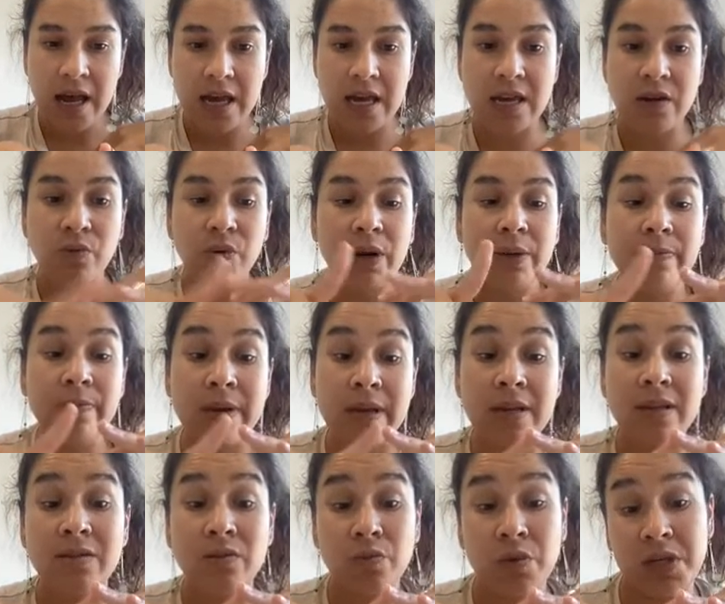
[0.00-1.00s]
It will
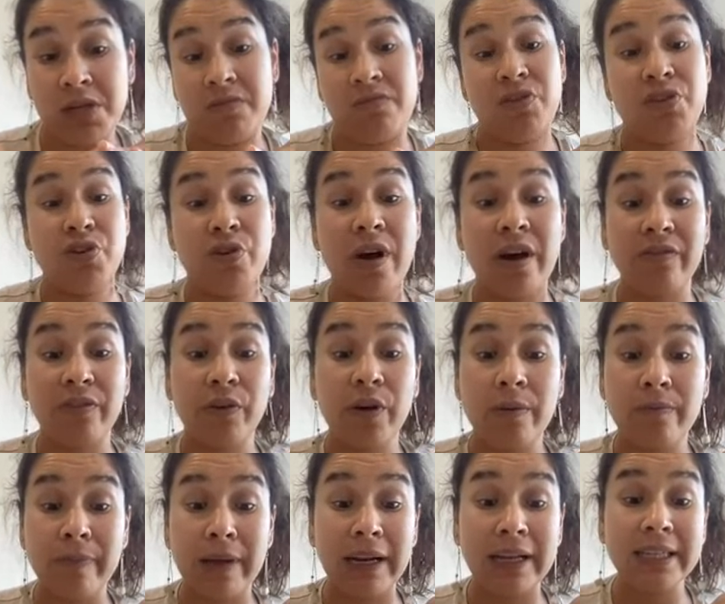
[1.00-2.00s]
be, if you have
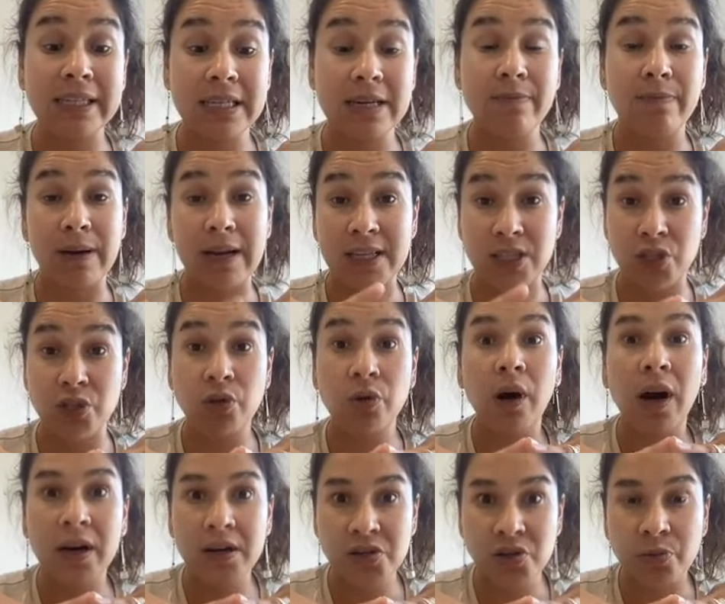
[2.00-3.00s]
credibility, plus
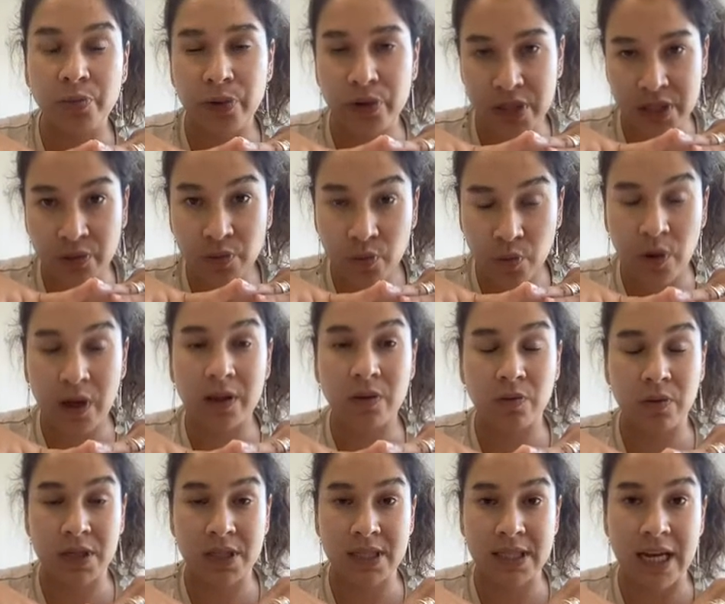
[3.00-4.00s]
you are supported by
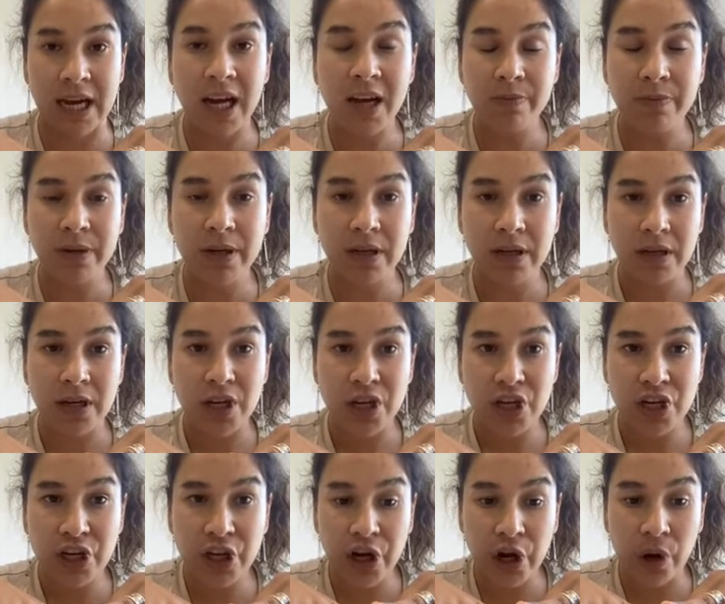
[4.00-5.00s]
WhatsApp,
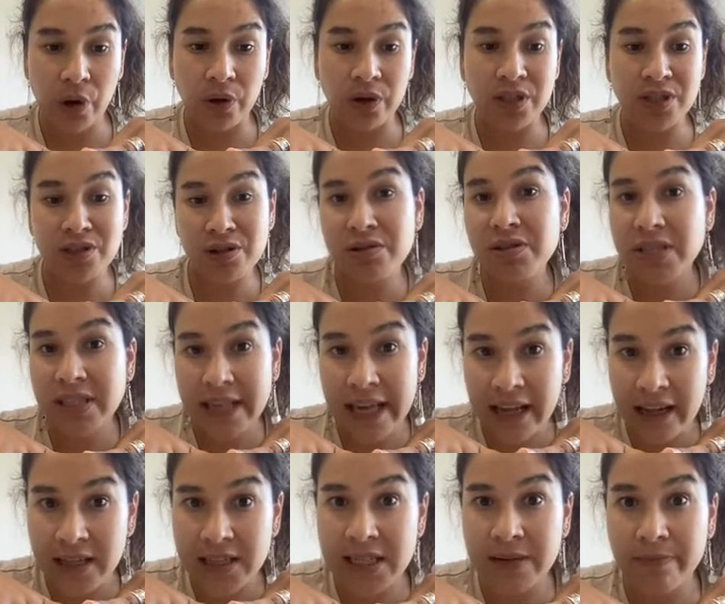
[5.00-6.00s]
your
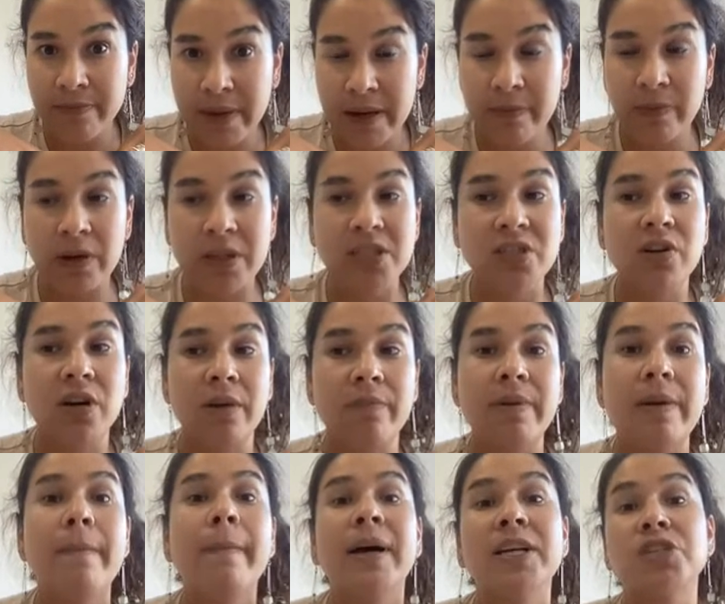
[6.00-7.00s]
sales and people is going to
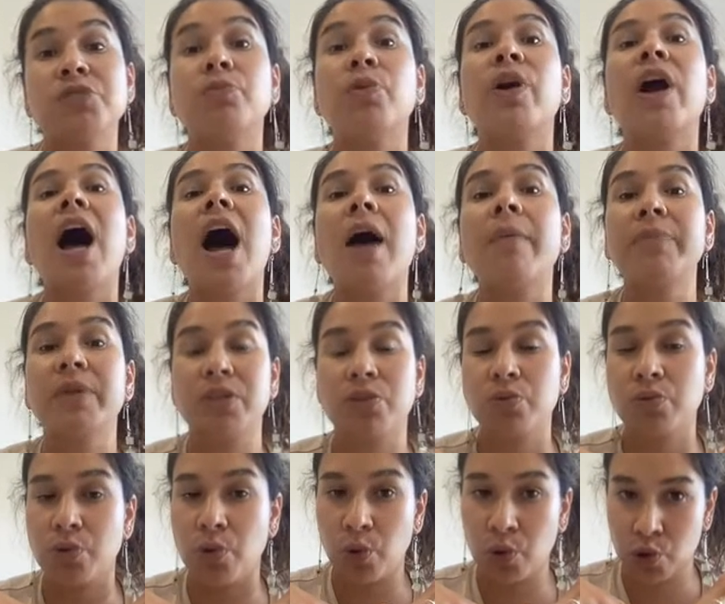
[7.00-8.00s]
be much more happy to
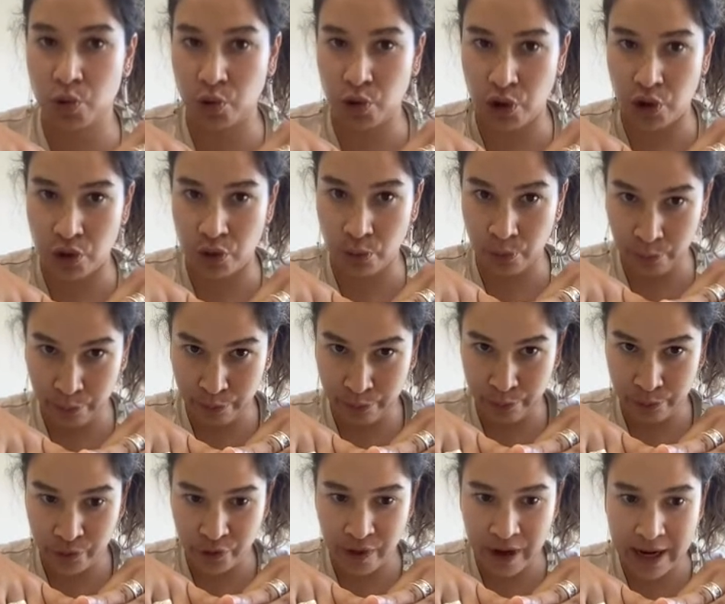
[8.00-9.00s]
talk to you,
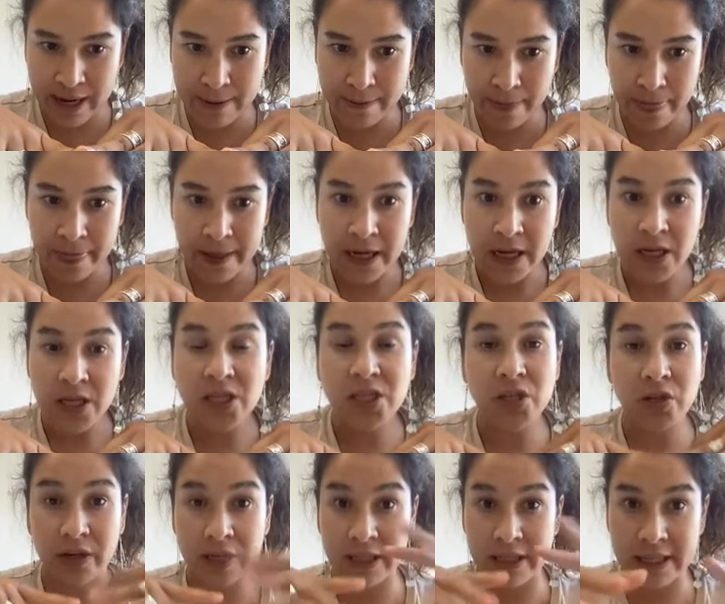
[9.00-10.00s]
right?
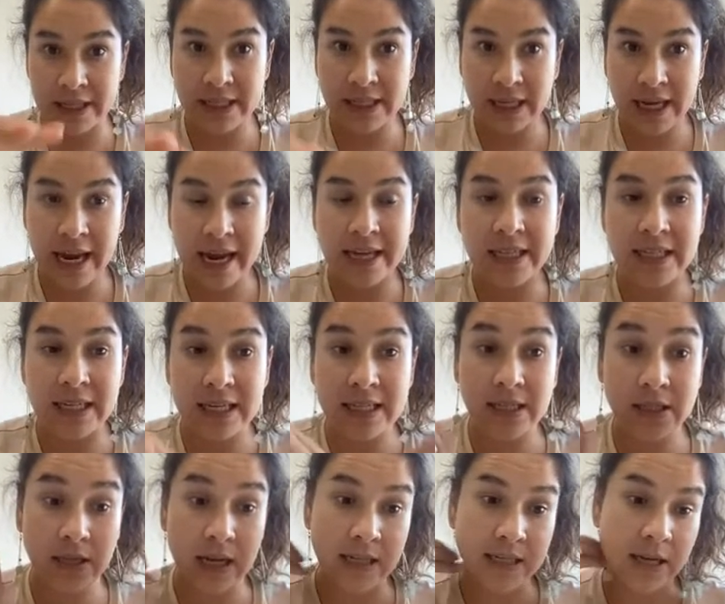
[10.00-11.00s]
So in this case,
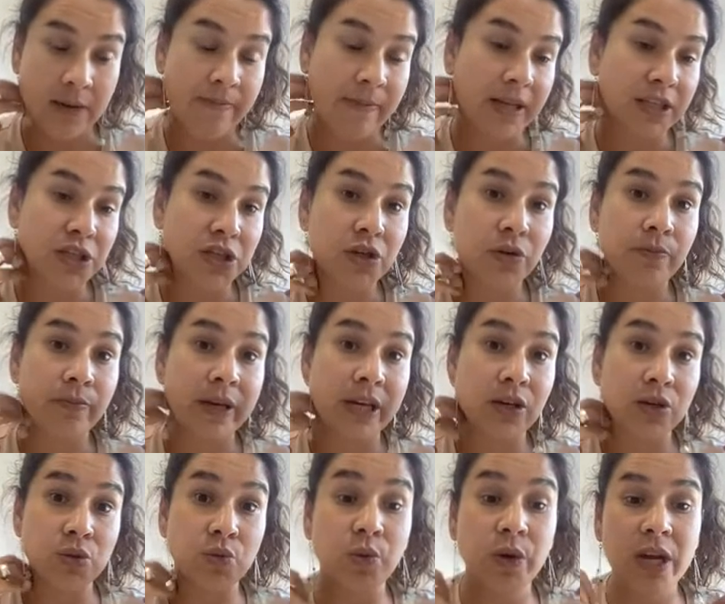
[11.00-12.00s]
as I mentioned,
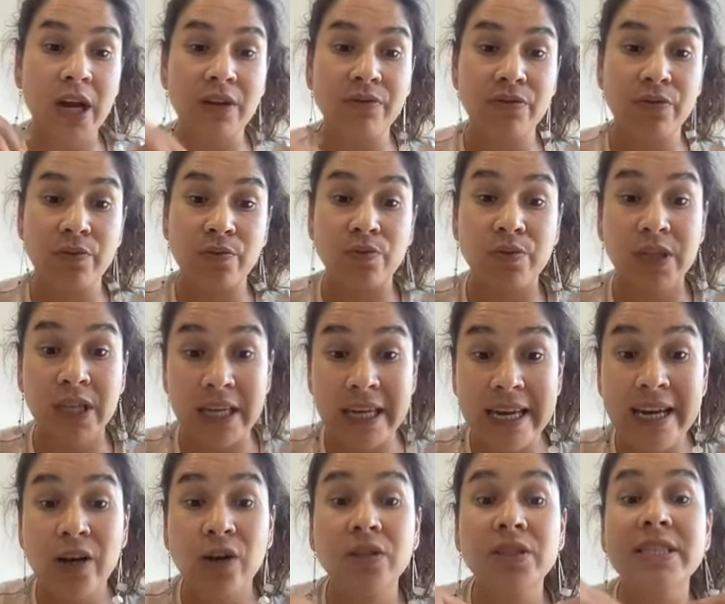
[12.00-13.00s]
because
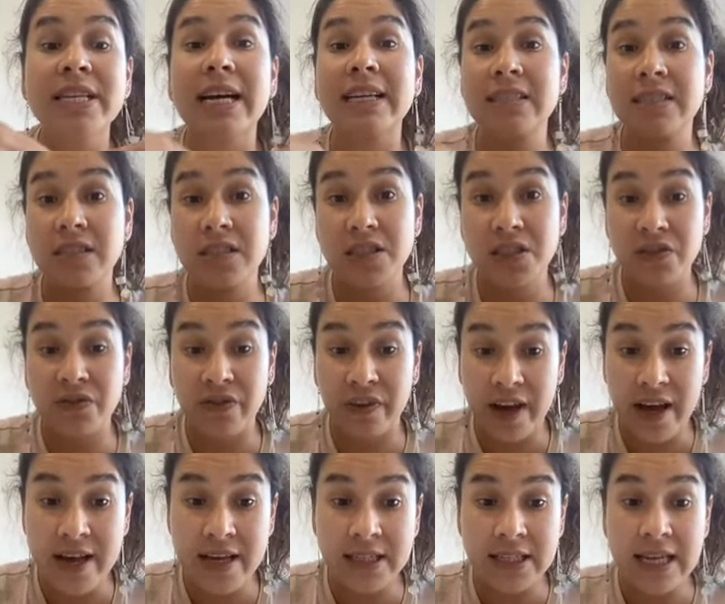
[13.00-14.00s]
he contacted us
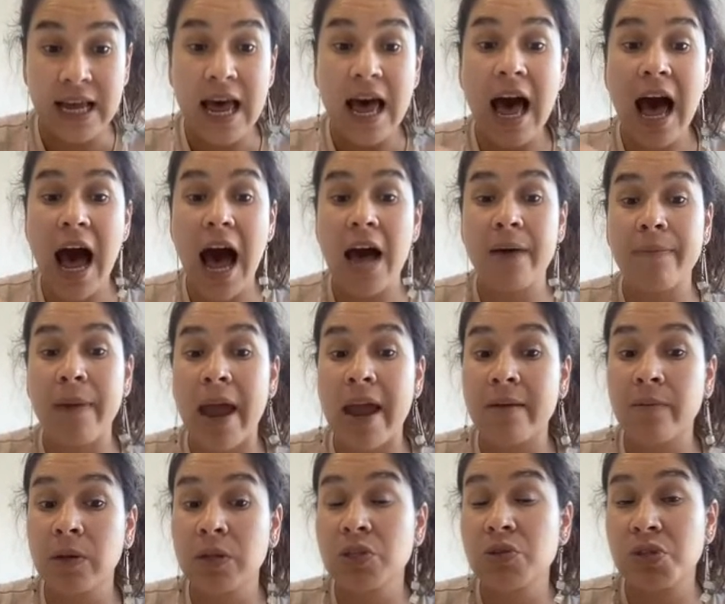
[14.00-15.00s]
first, I'm
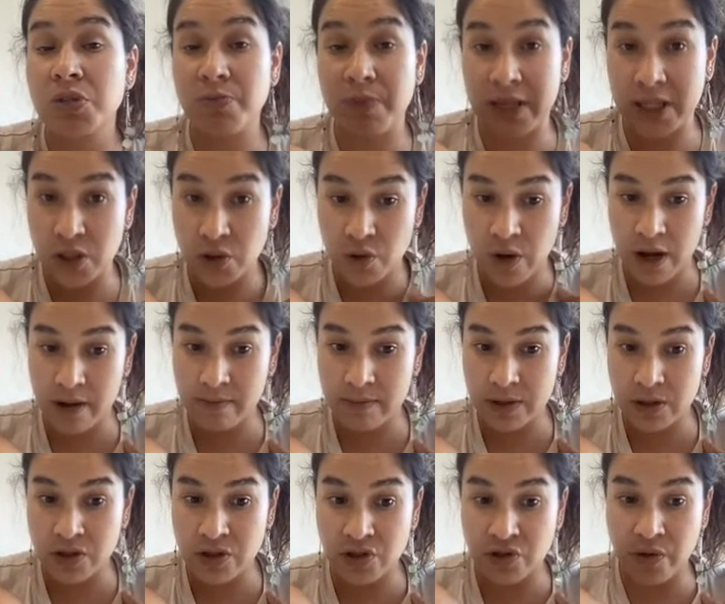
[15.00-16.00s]
able to speak to
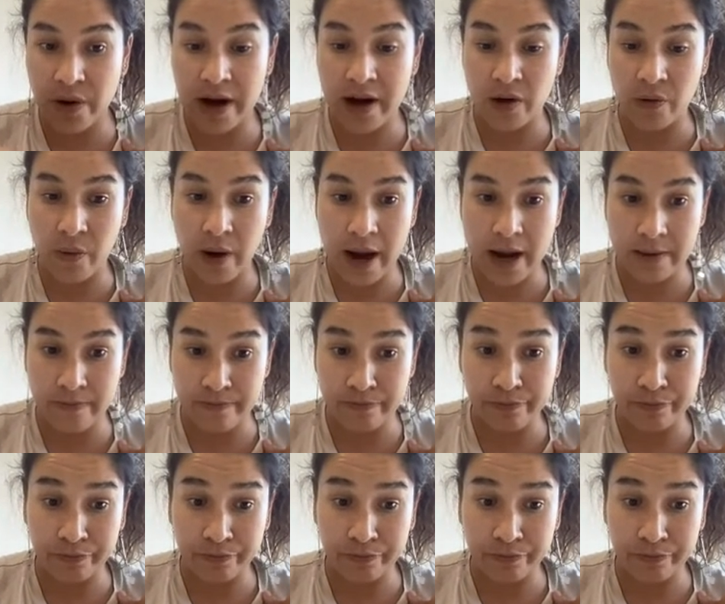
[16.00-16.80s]
him straight away.